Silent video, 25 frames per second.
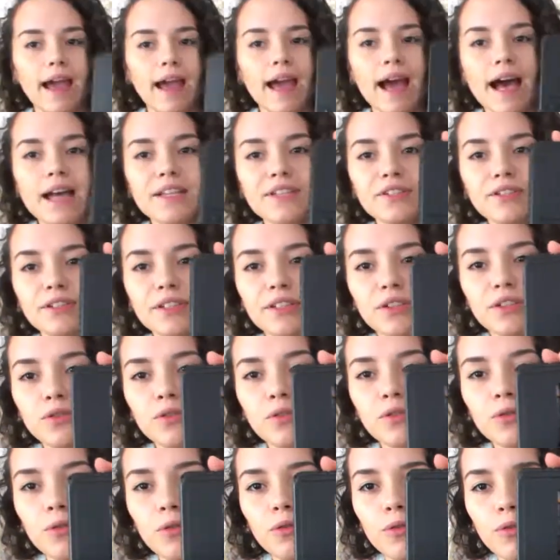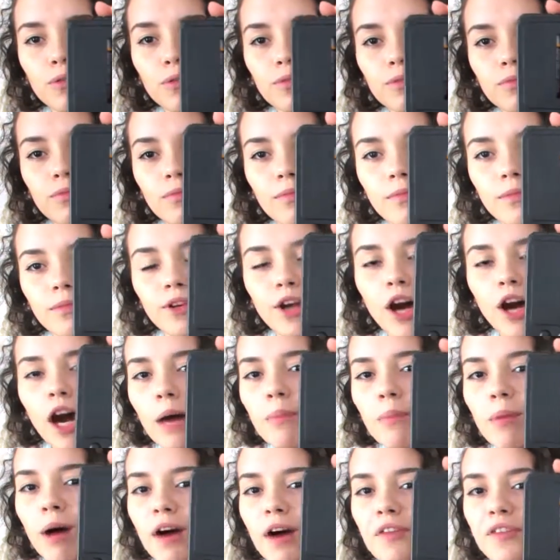has a little
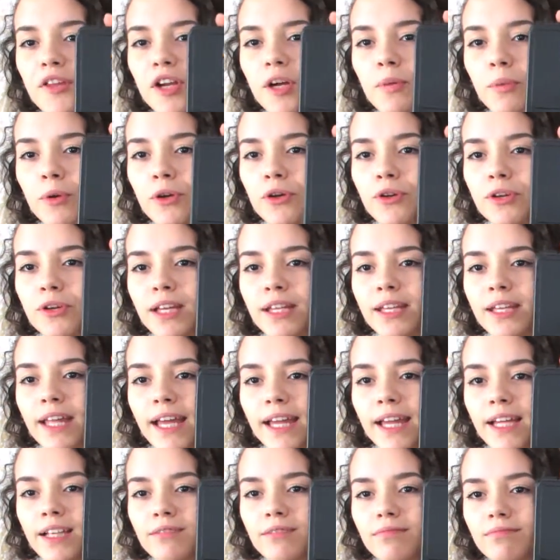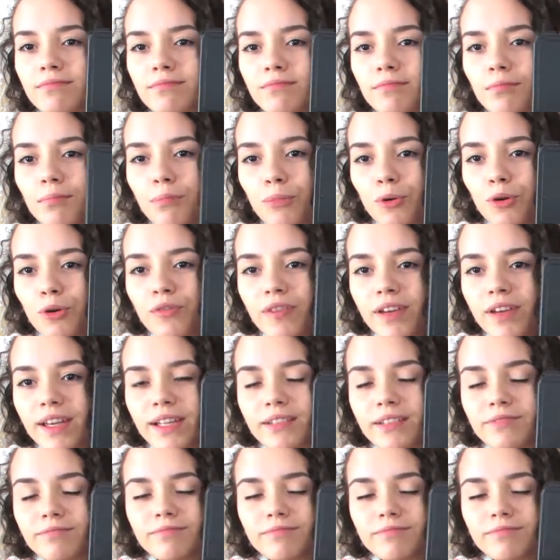knob on there where you can like move it,